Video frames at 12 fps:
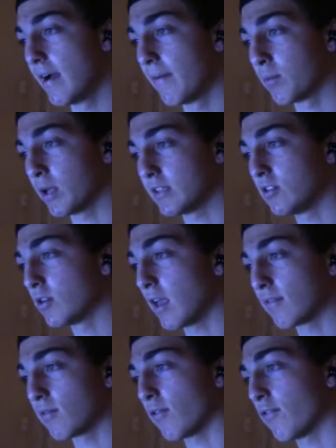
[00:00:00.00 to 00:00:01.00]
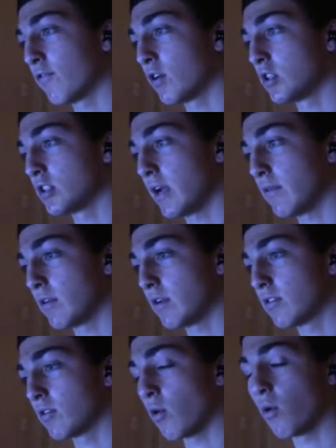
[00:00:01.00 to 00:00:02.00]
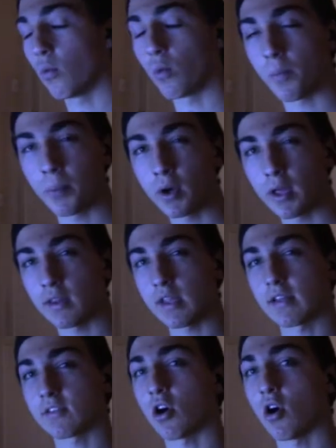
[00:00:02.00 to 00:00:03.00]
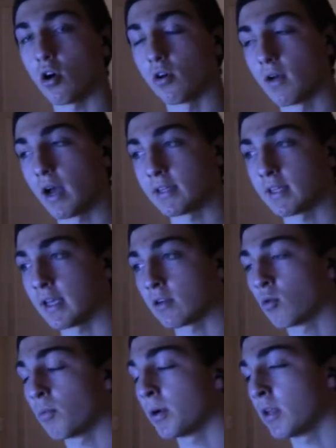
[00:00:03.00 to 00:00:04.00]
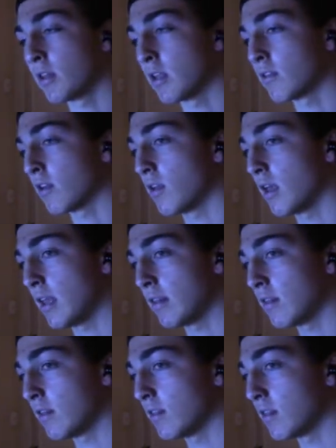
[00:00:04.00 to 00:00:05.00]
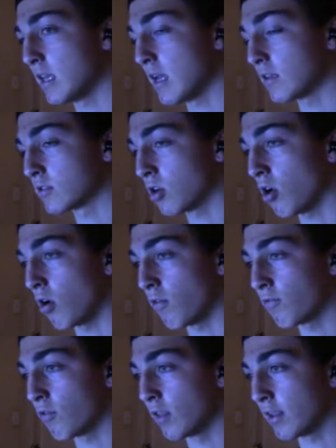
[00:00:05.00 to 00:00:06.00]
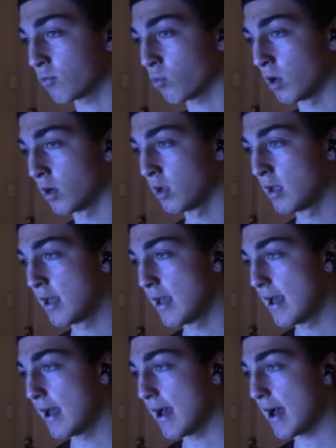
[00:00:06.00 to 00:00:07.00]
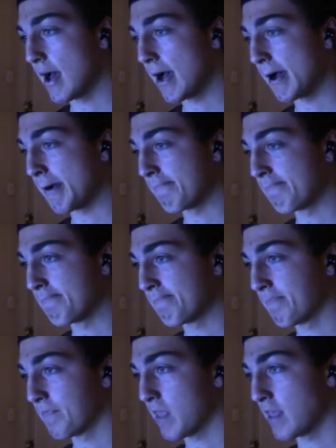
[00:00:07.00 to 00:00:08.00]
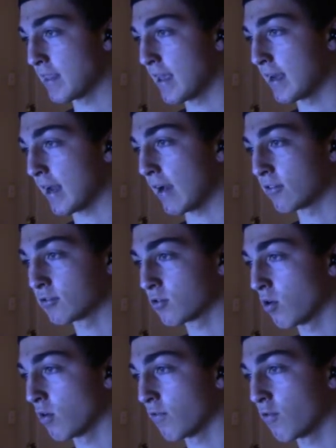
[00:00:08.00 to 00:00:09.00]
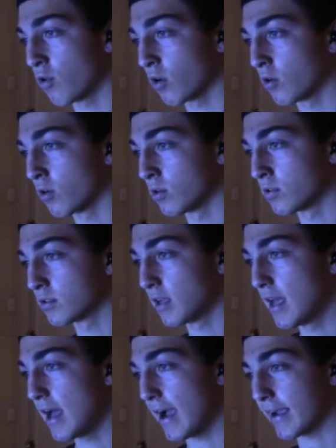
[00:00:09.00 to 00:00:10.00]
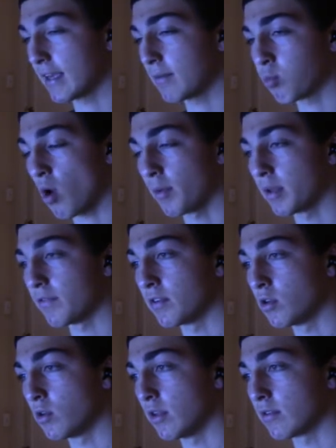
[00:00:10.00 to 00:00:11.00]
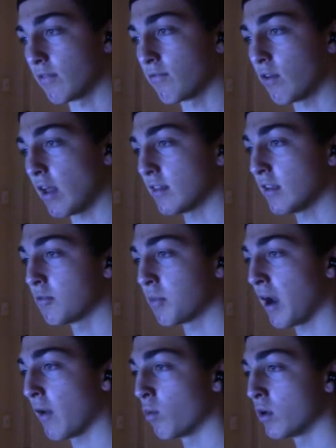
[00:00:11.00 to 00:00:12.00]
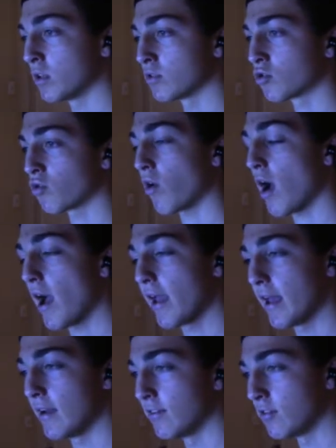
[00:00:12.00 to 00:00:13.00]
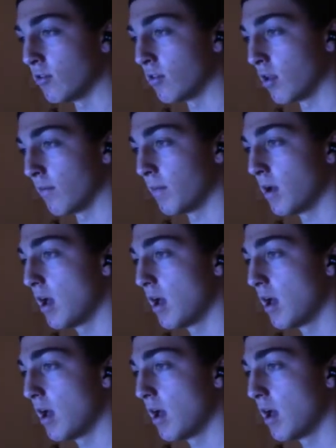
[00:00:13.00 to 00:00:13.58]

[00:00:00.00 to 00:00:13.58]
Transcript: Play 2 games of a foot shape. So we'll put in the atoll, I think. We'll put in the atoll for this one. And then I'll score 4 goals. I can probably even do these on friendlies, but I will try and do them